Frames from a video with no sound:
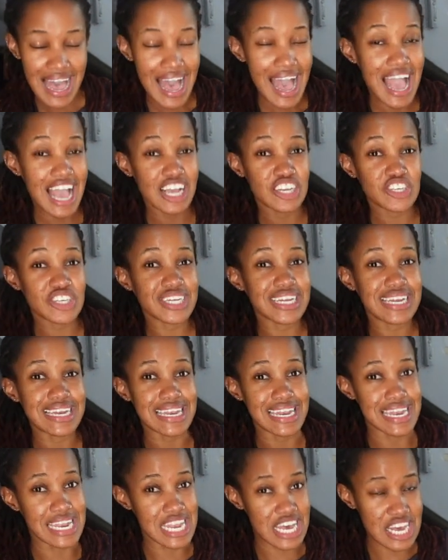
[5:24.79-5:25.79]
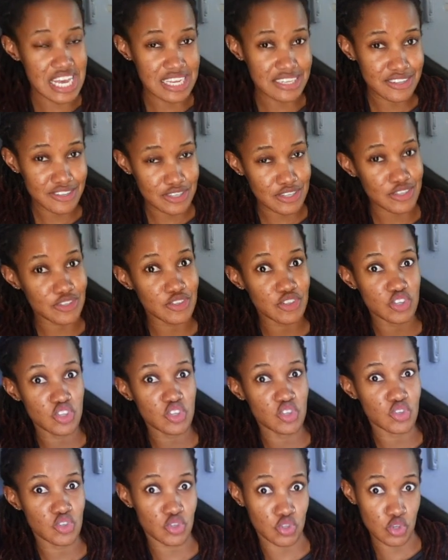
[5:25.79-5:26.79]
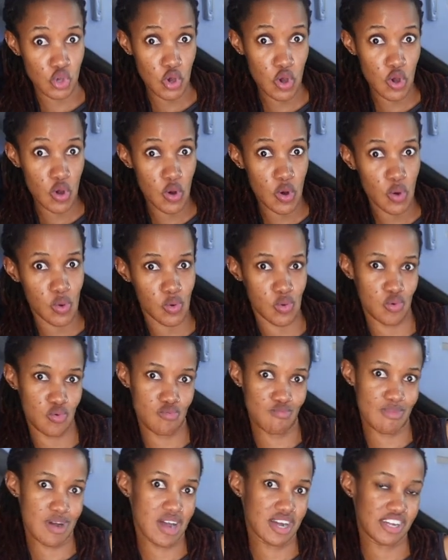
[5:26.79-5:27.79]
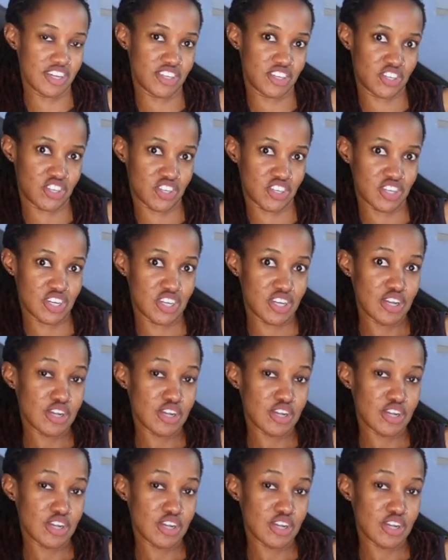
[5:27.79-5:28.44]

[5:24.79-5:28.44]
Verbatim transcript: I actually learned so much.